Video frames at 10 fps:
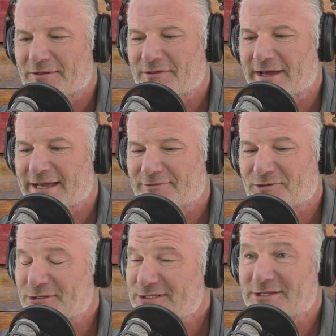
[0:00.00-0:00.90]
Like,
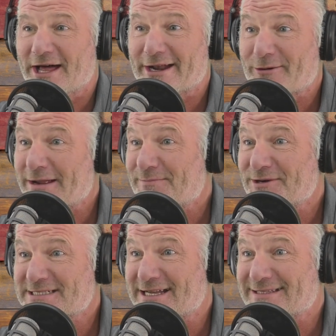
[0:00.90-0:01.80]
there's a lot of great
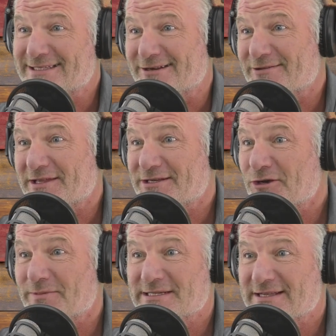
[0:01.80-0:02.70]
books out there that
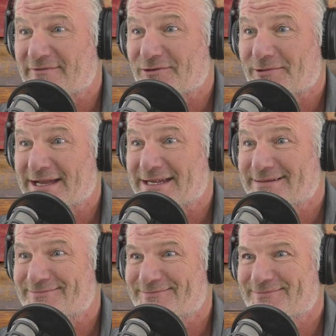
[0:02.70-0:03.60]
nobody's ever read
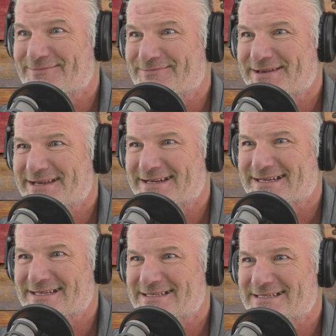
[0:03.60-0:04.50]

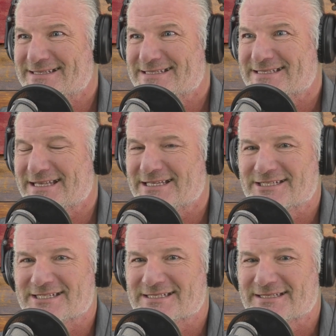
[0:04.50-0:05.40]
because it's
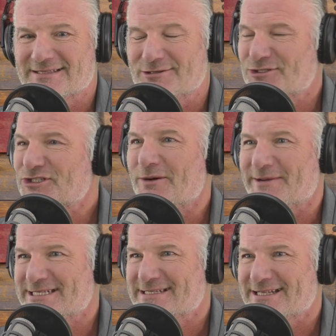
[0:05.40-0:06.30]
just, there's so
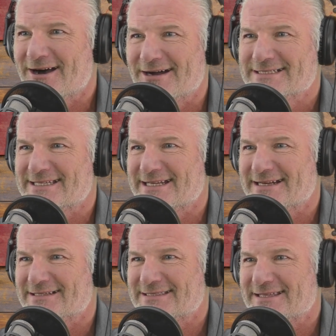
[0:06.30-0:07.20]
much content
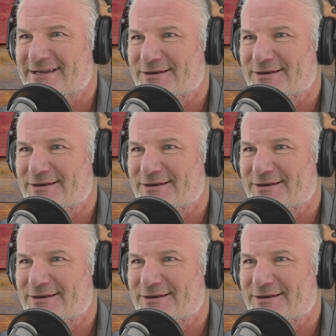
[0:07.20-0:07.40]
out there.